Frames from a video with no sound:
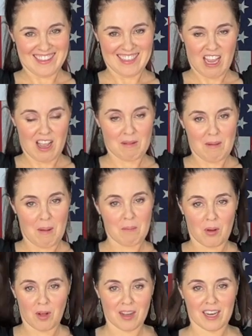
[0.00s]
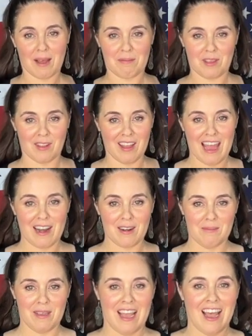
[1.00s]
Talk about pulling up the
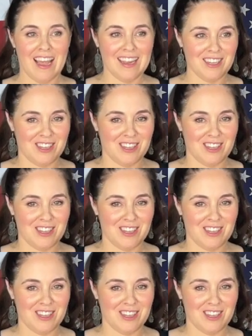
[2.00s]
ladder behind